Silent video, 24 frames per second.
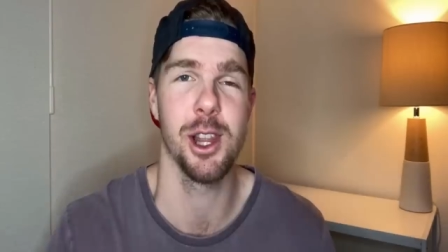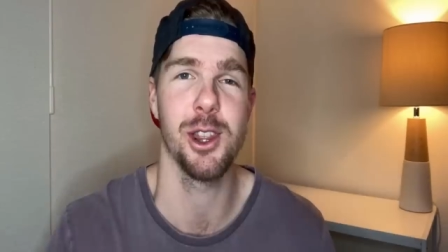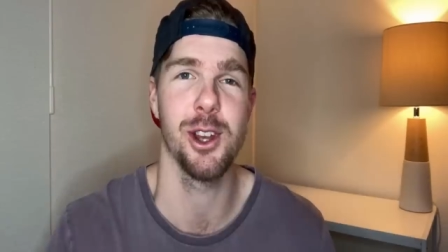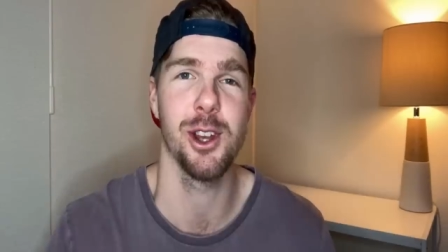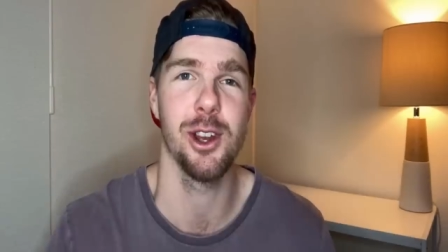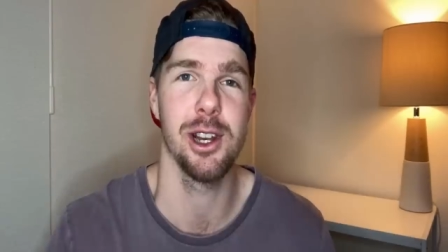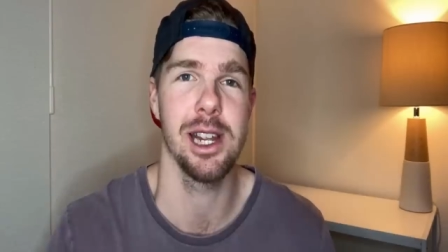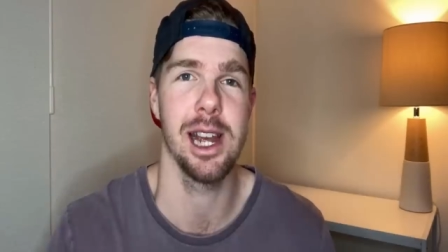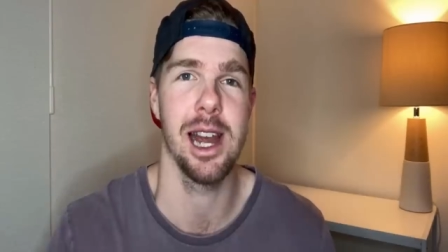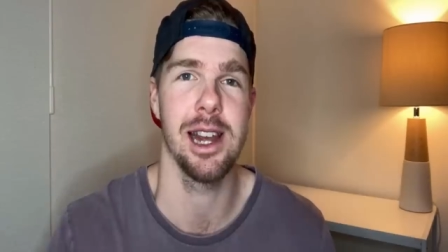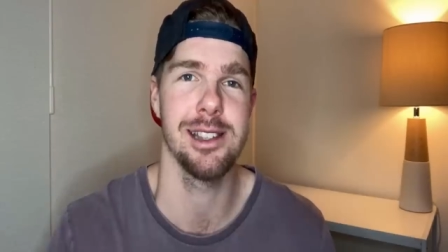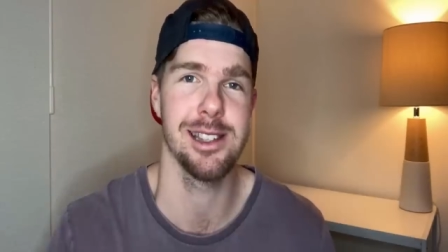the
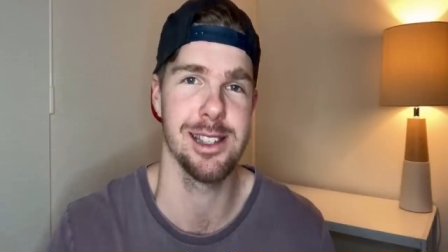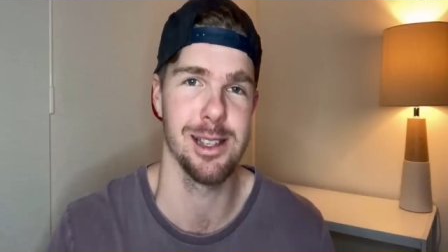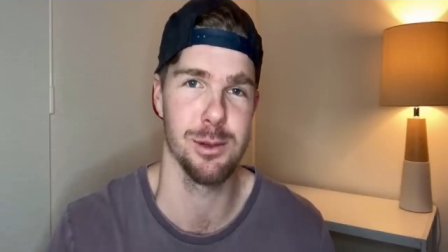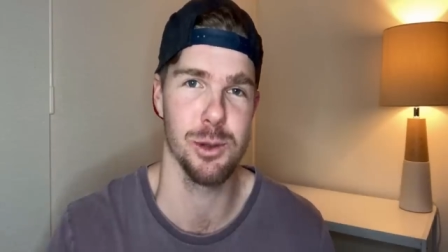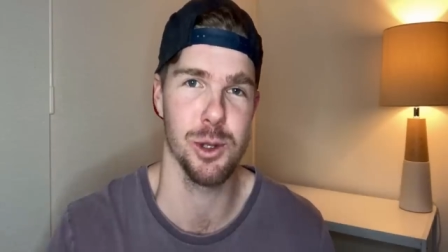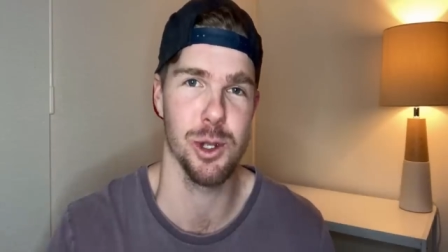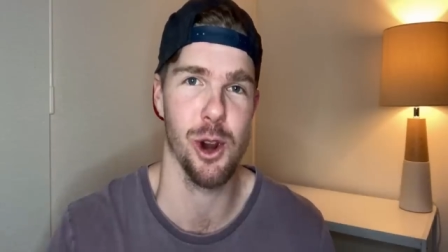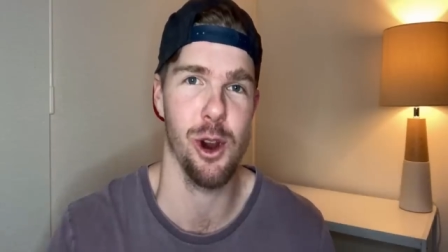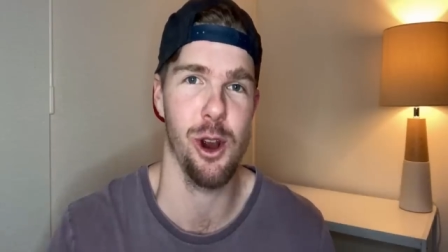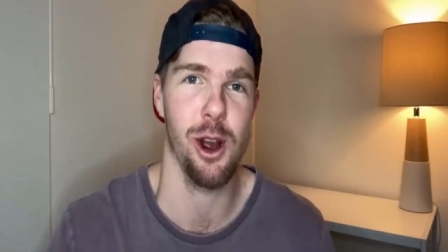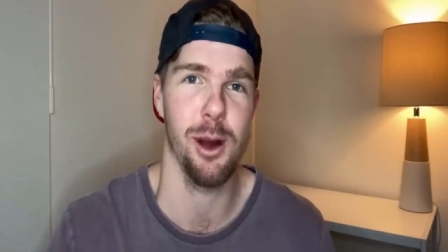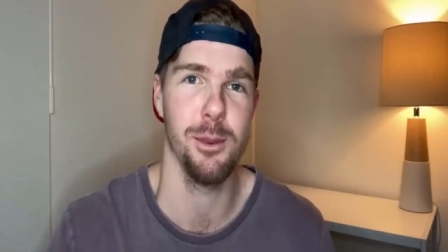days when you were
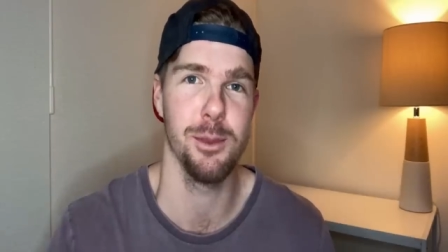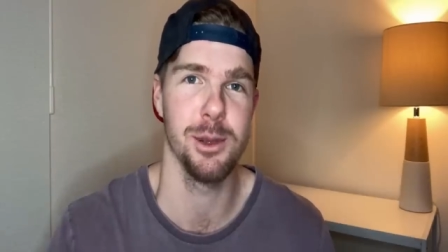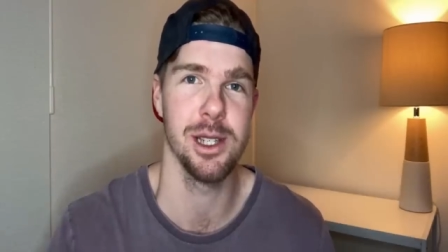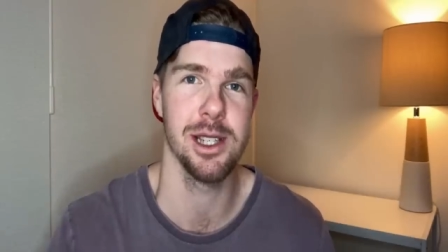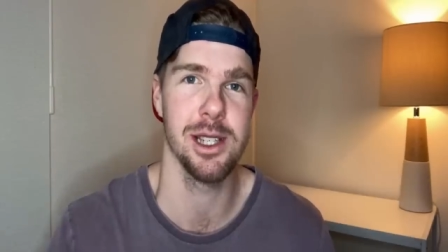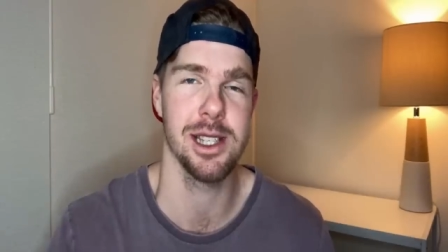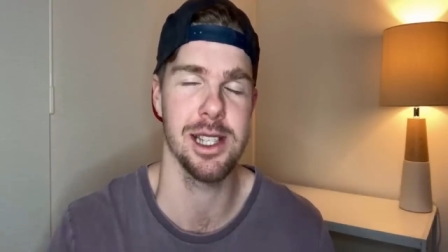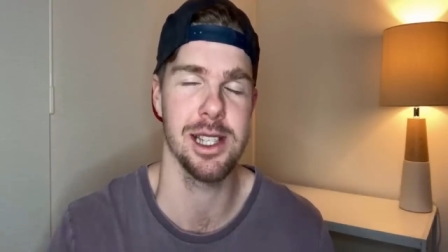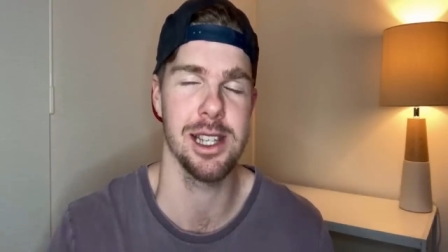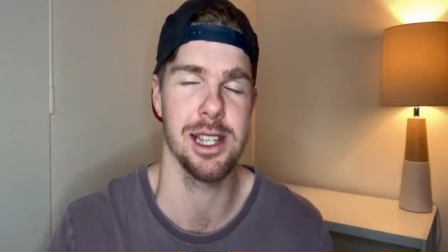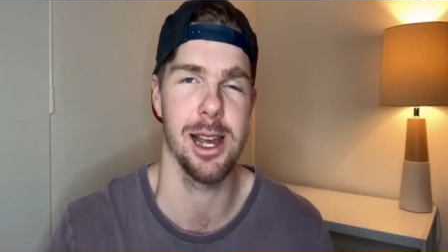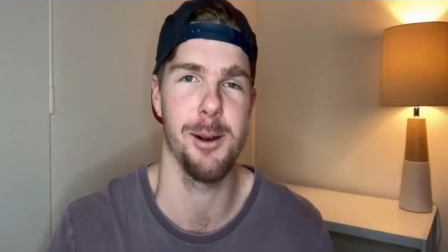back at your
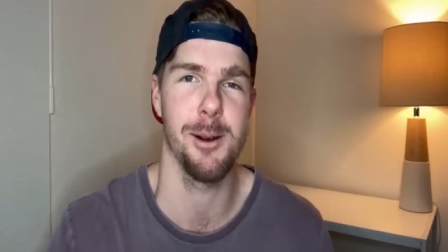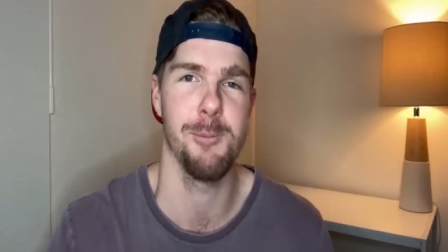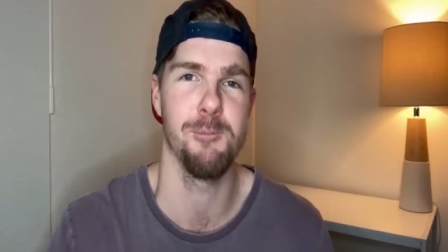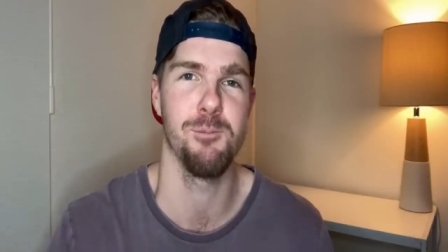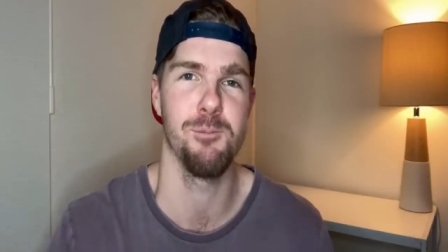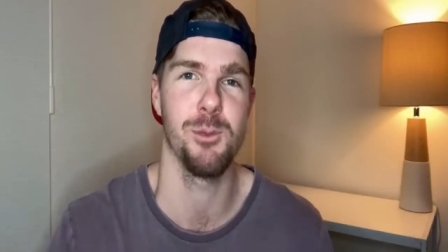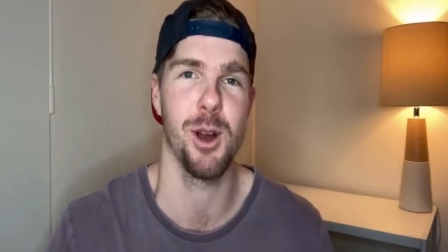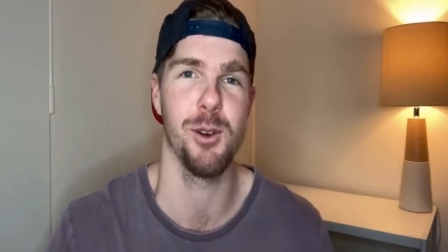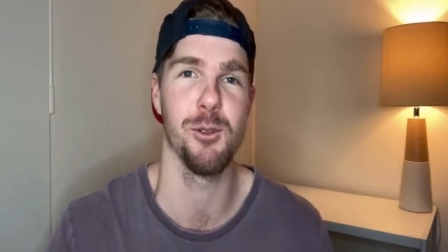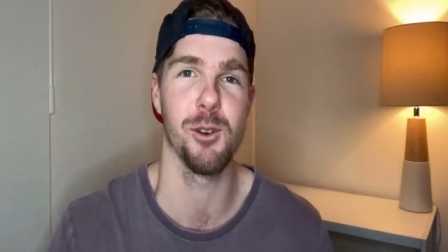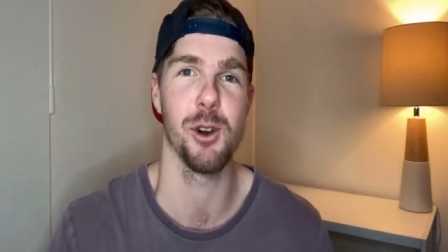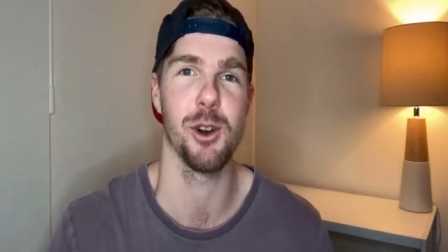parents' place.
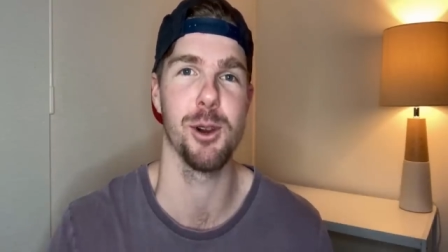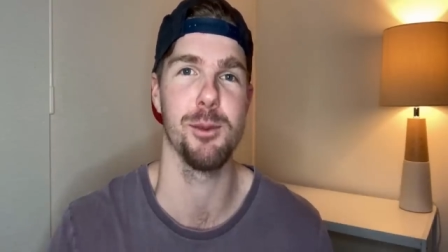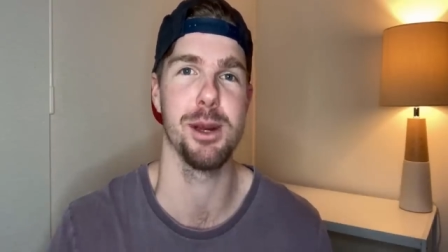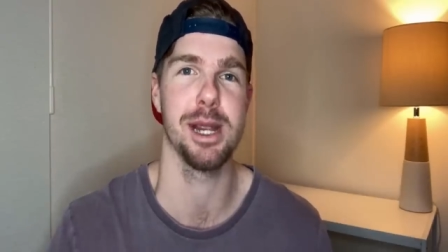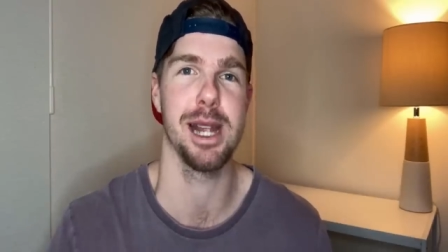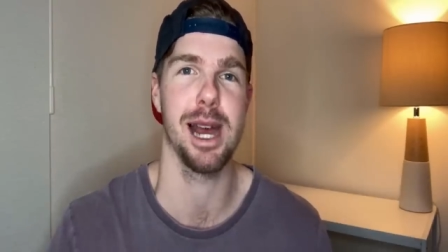It's that